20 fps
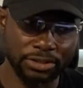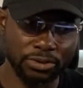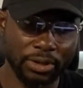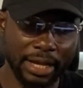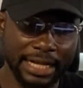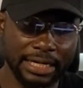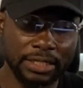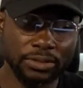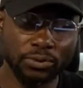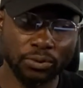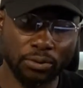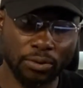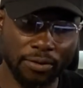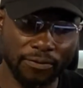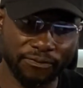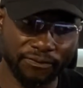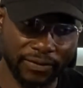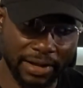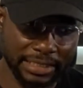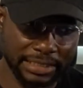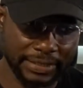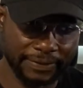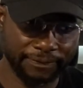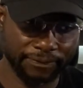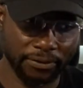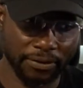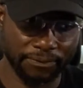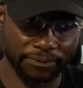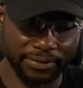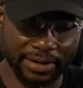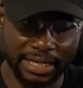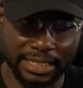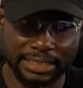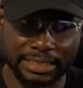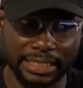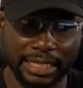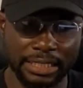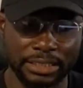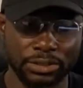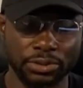so I need to convert it from
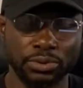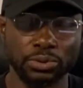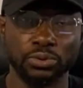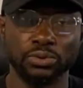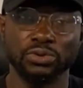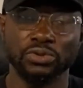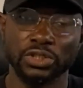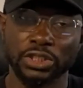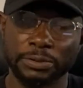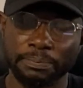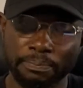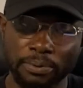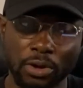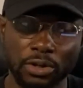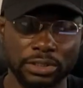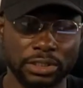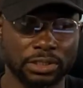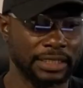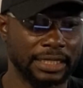fiat now to sports.